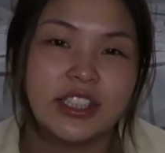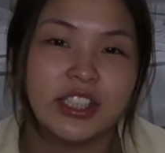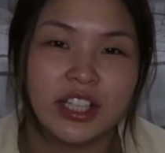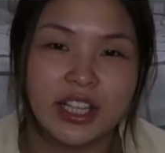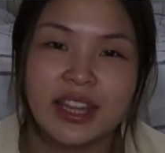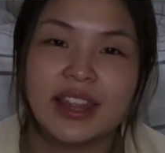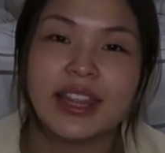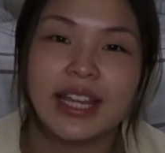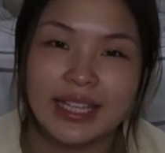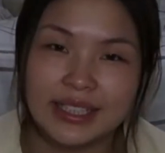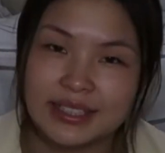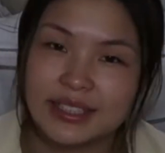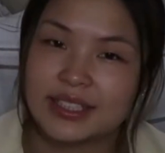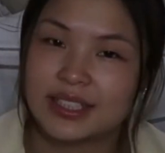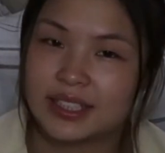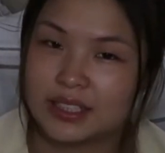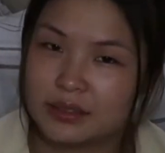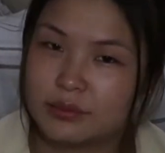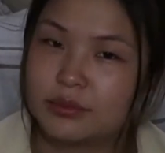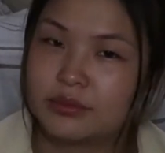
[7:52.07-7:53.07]
look that
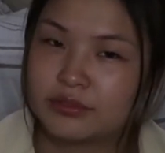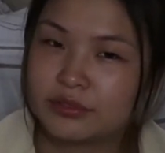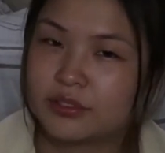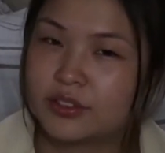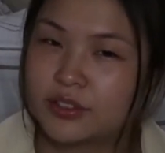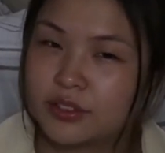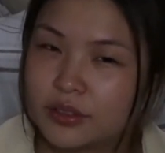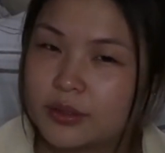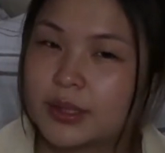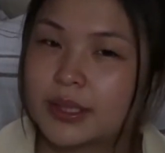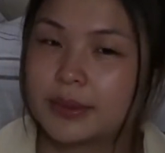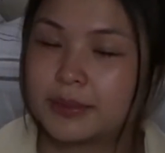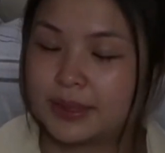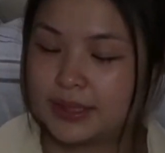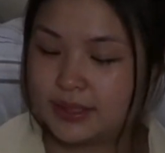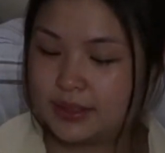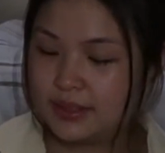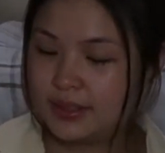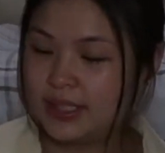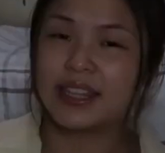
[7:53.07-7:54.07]
skinny before. You know what I
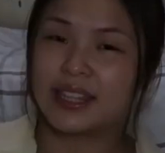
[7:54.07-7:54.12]
mean?